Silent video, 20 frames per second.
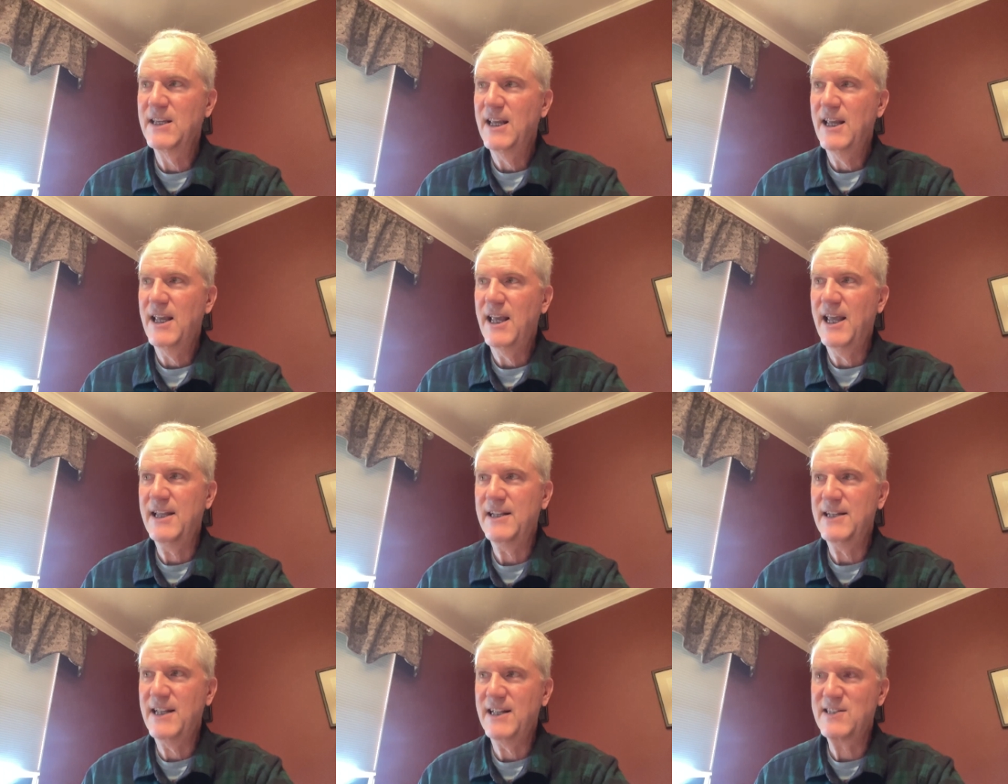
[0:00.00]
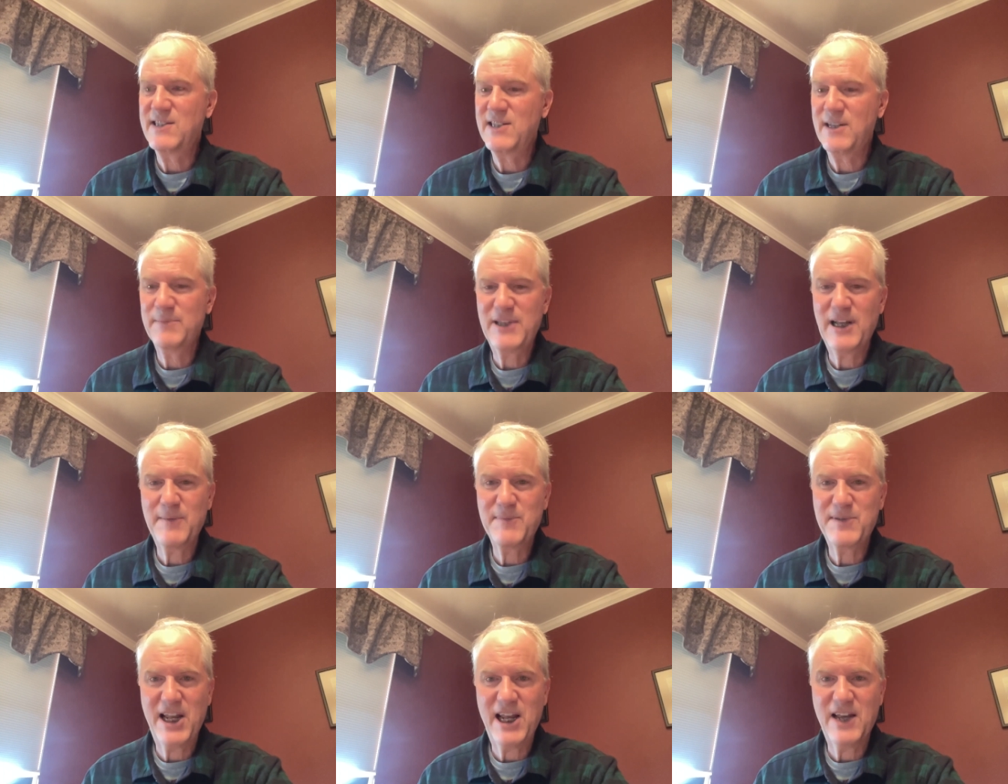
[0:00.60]
And
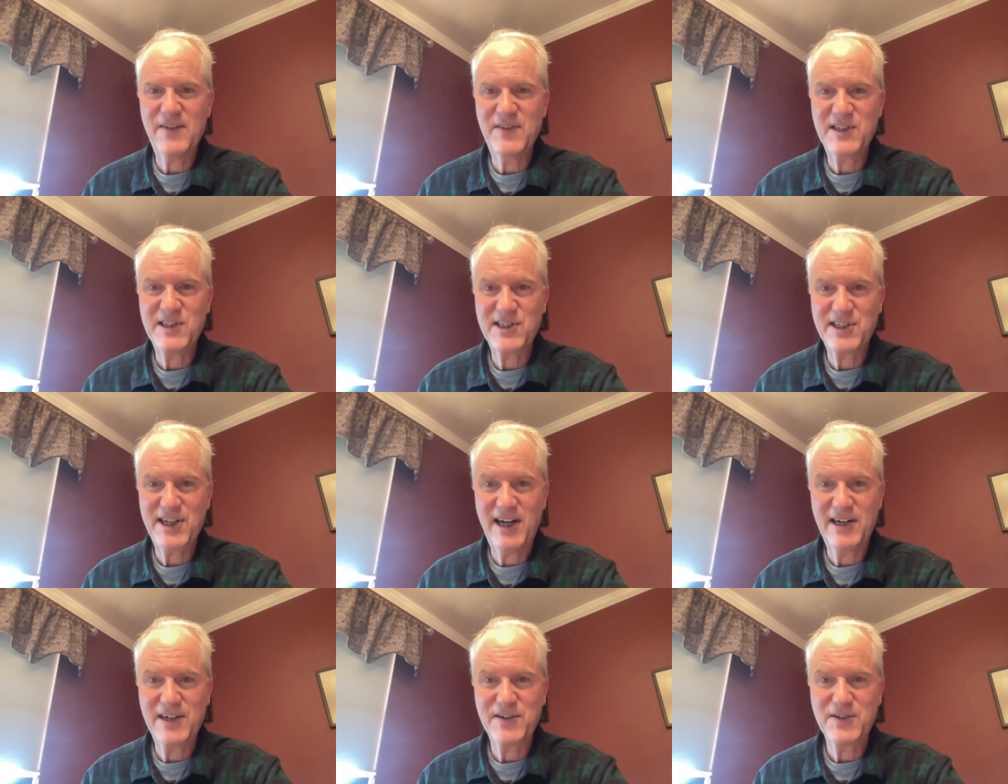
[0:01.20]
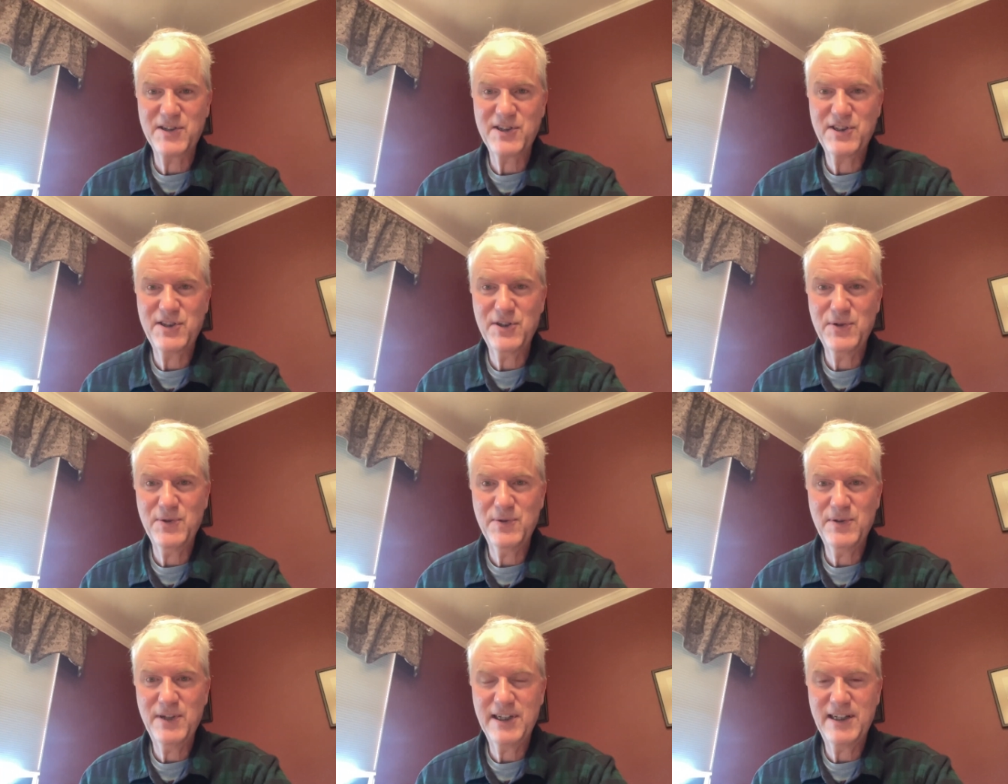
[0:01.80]
sometimes they have insiders
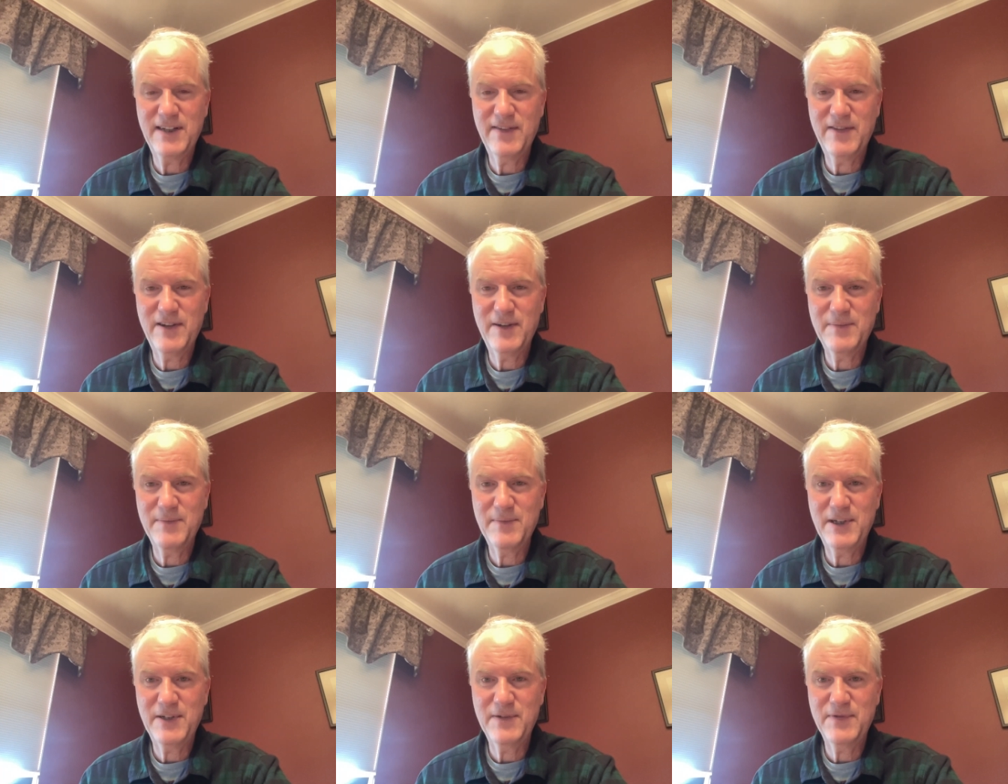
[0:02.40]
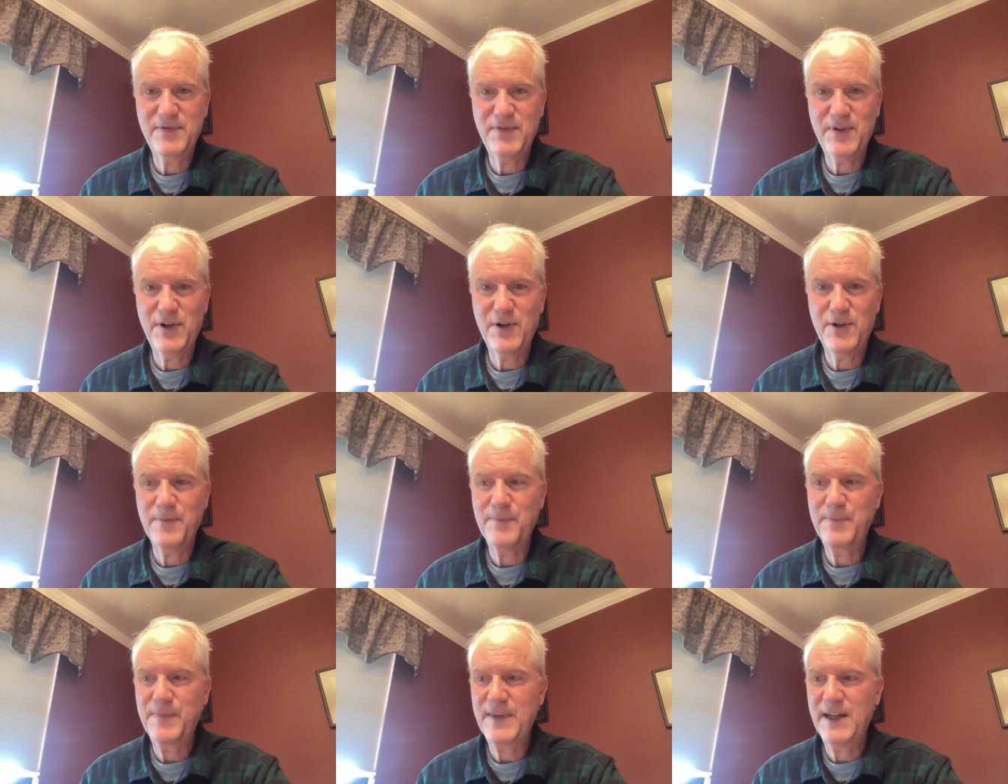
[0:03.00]
too that give them
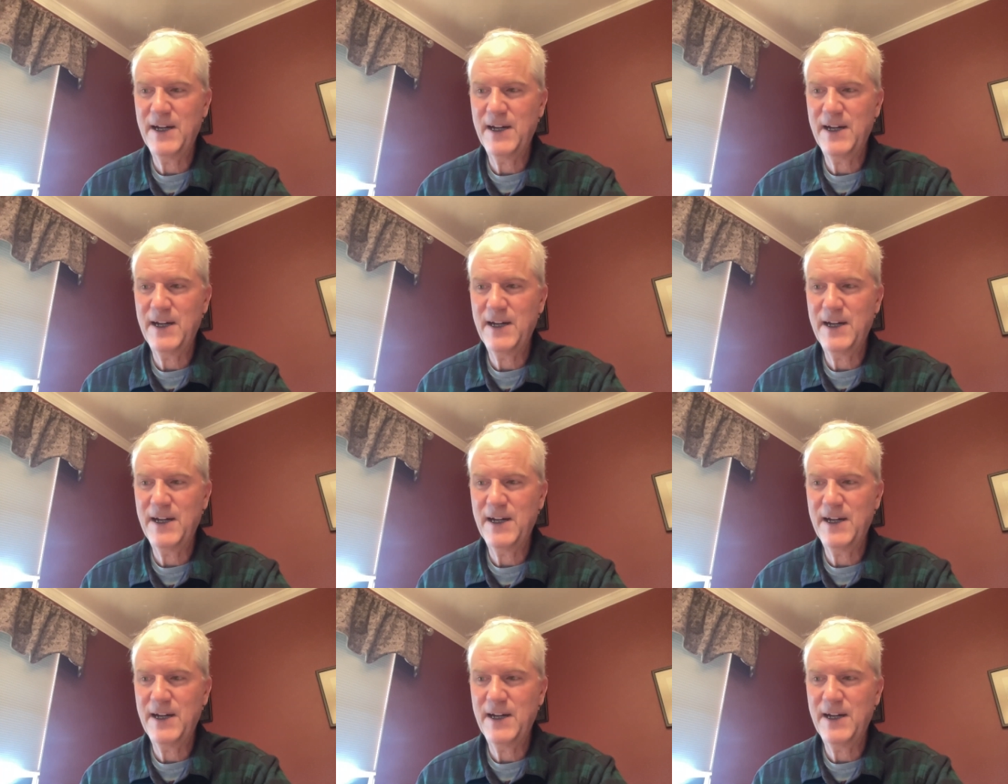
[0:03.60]
info.